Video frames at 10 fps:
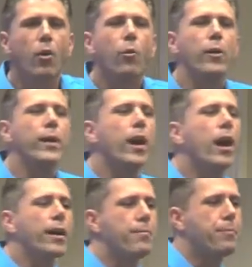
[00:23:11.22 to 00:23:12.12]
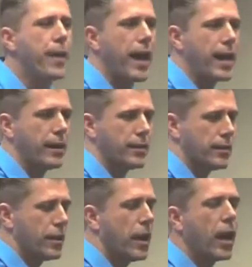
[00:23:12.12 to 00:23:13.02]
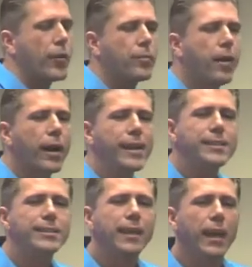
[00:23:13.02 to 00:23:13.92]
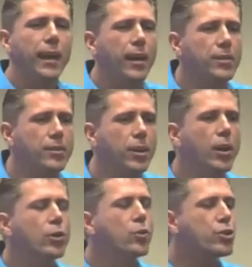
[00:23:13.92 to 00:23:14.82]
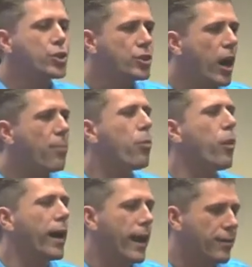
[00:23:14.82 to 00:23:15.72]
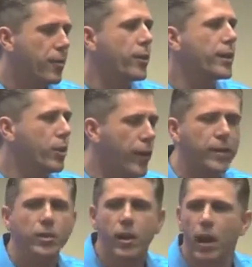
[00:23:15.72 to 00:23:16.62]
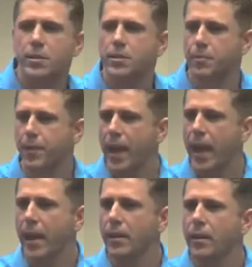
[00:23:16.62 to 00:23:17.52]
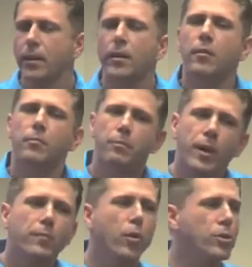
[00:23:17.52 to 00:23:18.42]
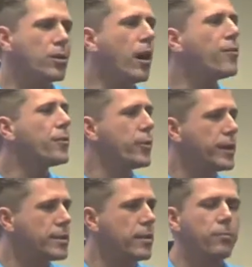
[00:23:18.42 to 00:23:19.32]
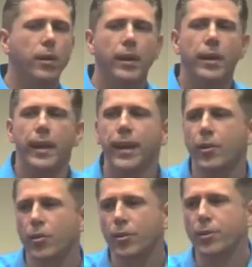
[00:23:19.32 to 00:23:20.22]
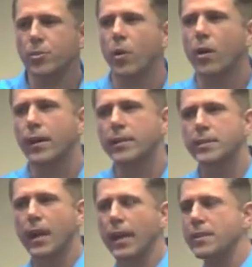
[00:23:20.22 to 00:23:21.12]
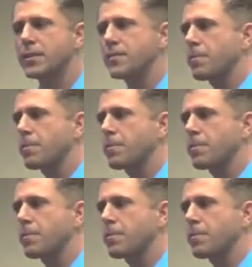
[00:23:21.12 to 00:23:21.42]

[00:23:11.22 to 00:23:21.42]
When we are in pain, our body is telling us to stop whatever we're doing to cause the pain, but most often we simply ignore those warning signs.